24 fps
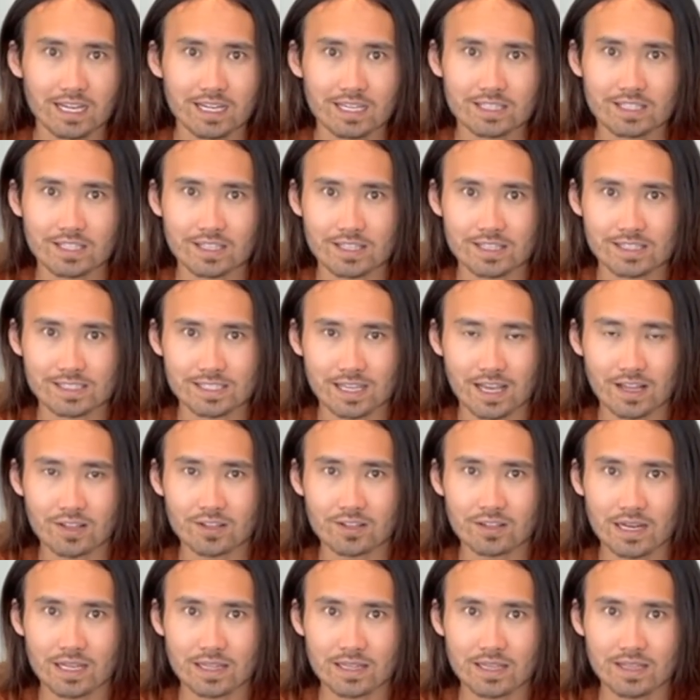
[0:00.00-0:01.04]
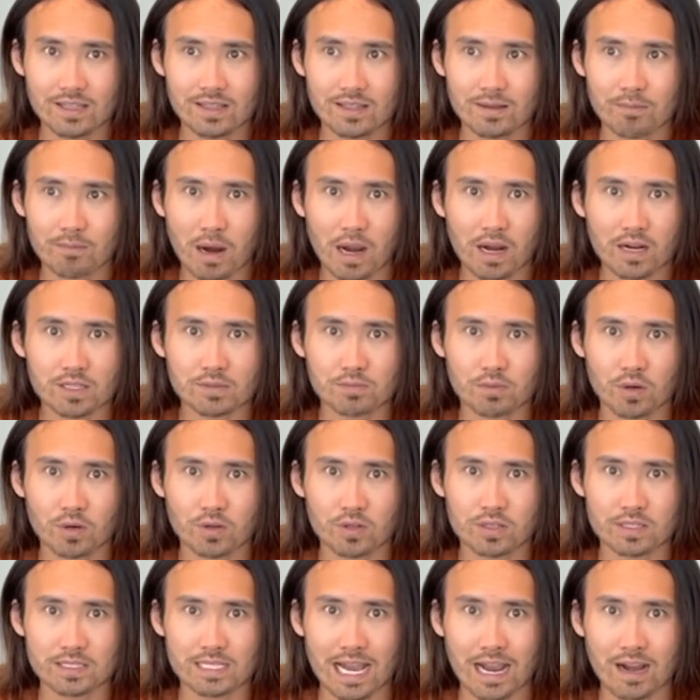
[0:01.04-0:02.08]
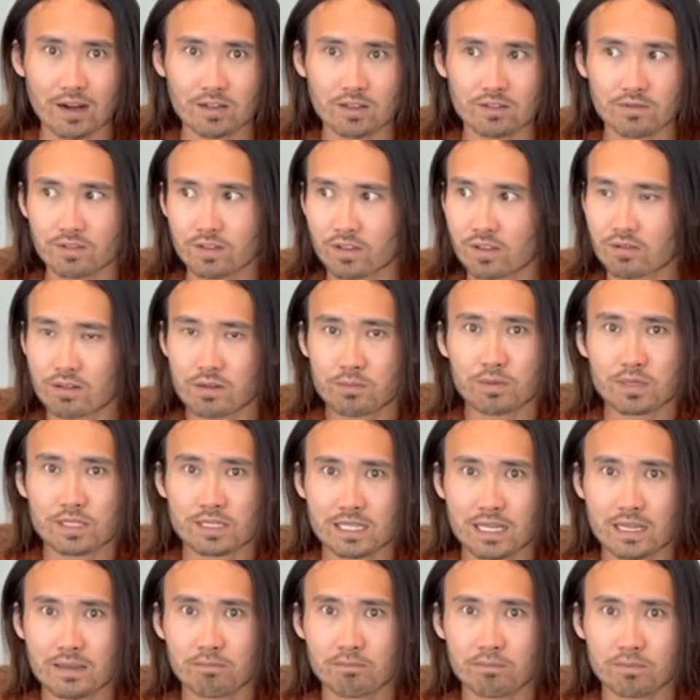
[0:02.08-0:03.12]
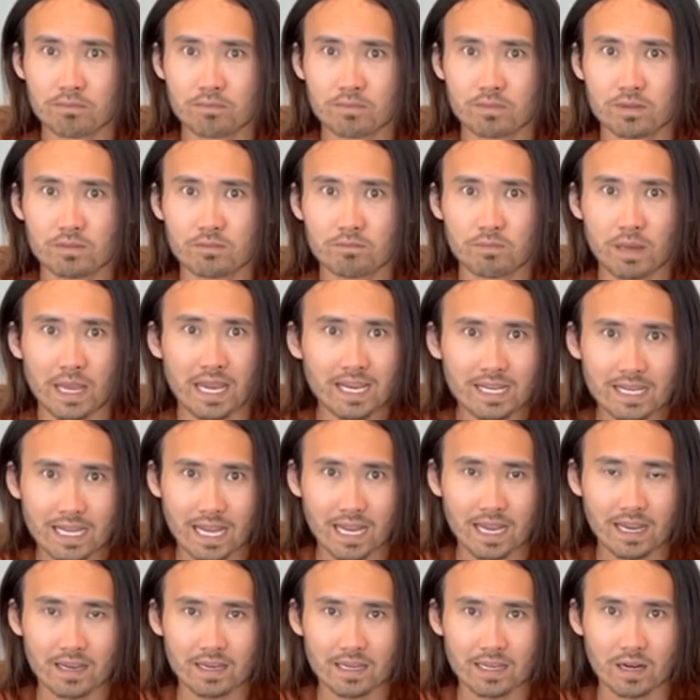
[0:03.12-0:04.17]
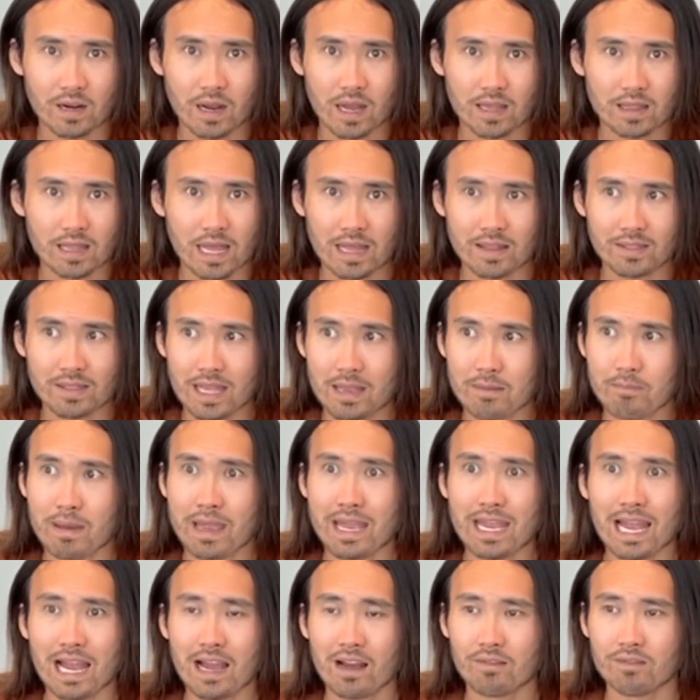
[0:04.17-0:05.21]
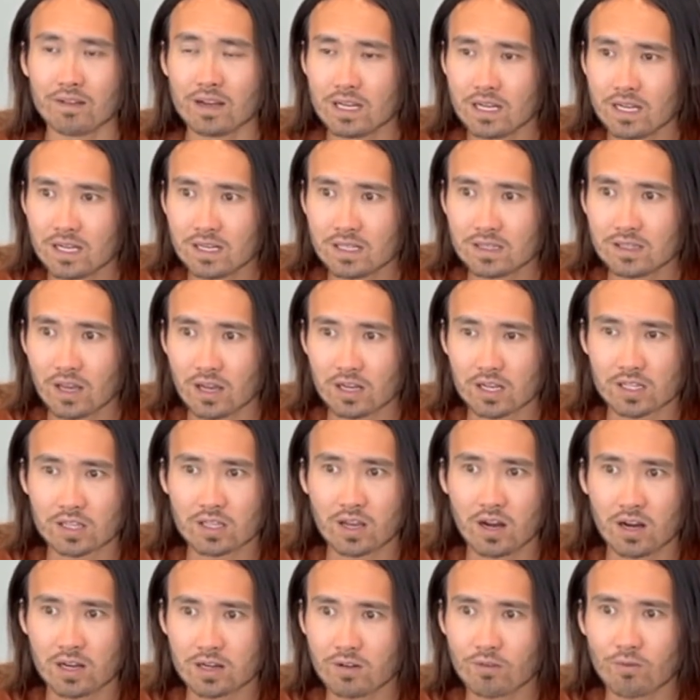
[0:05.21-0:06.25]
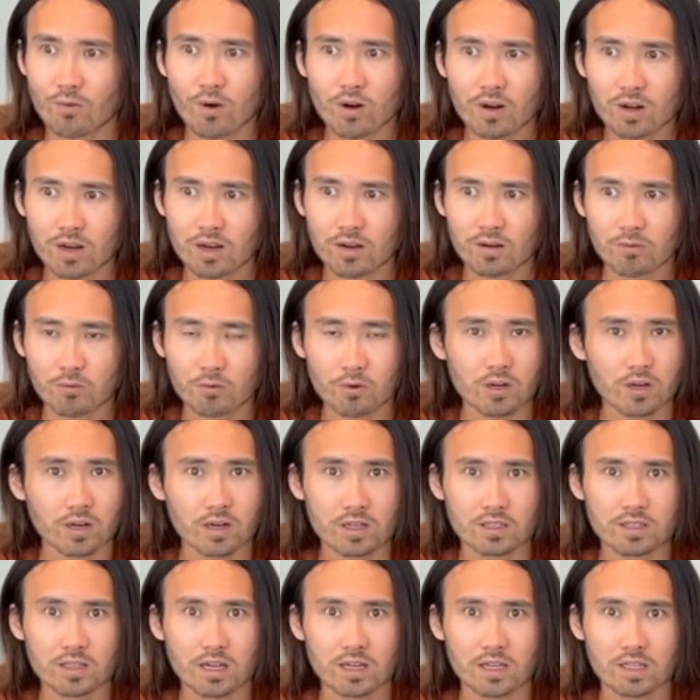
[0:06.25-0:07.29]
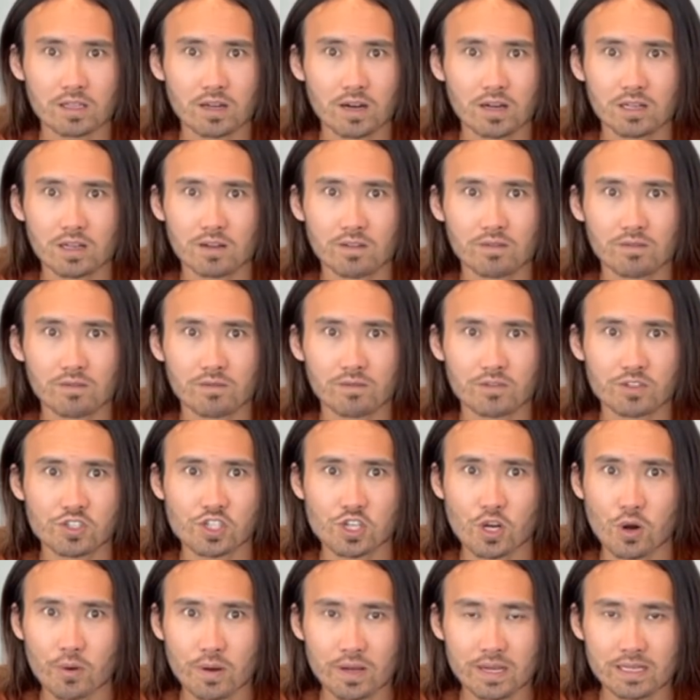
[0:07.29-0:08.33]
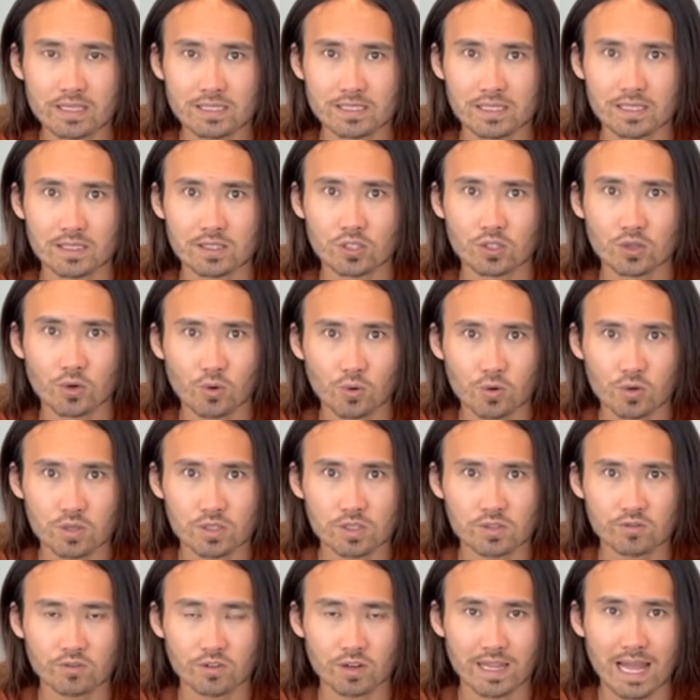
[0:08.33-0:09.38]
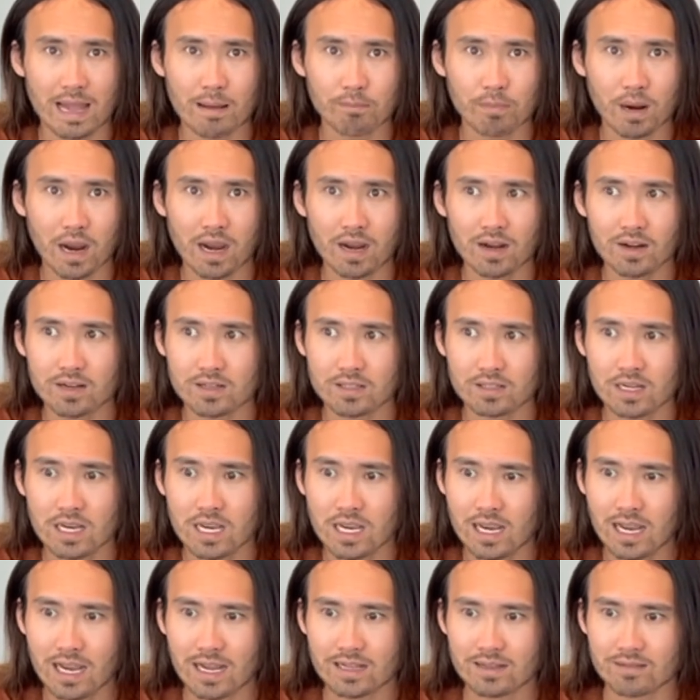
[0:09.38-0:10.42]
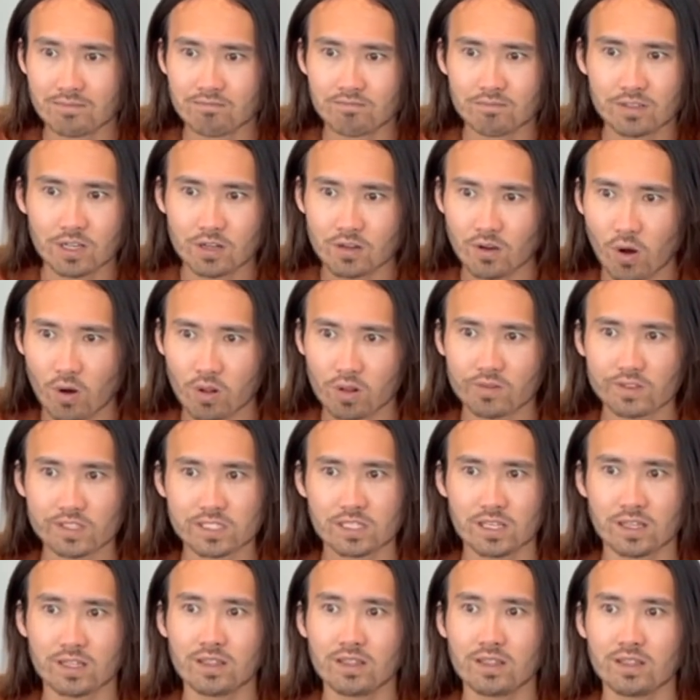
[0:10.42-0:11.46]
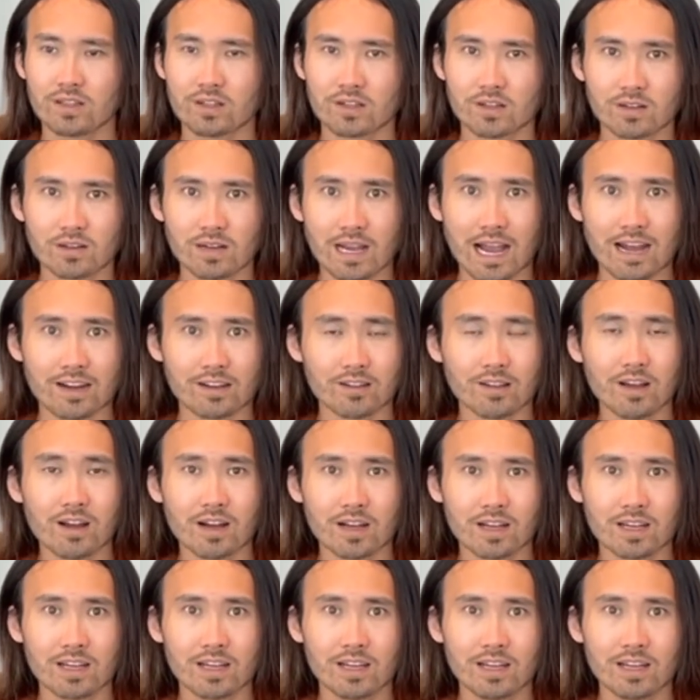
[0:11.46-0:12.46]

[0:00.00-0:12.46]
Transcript: to the seller and then the buyer's broker is out of a 3% payday, you know, and, and they may have done a ton of work, done a ton of showings and tours for that buyer, and, and you know, all of a sudden they're out of luck.